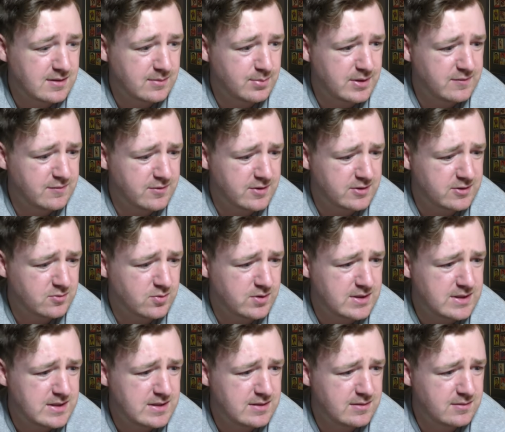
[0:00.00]
I believe we're at
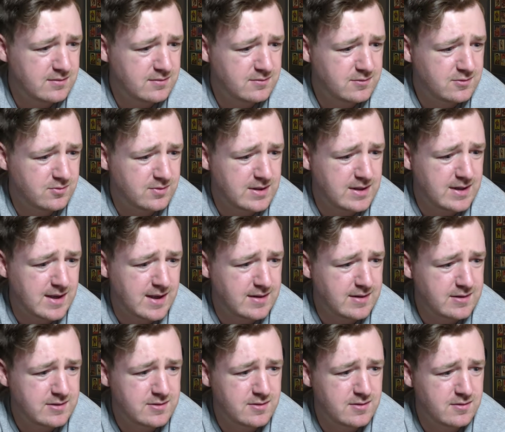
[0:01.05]

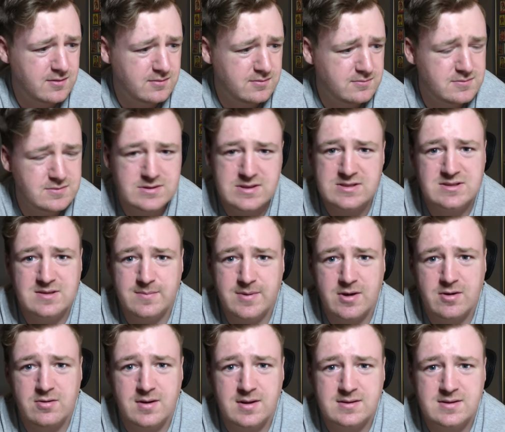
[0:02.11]
2,900 just
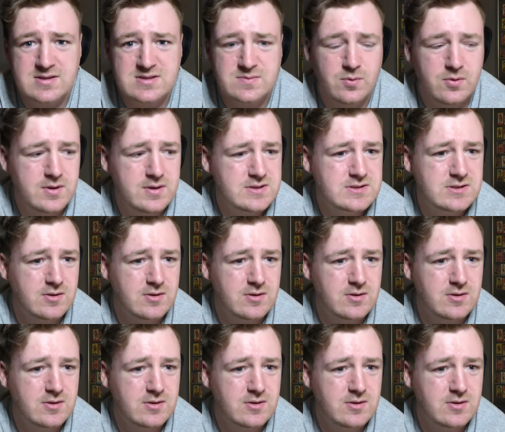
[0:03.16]
about at this point.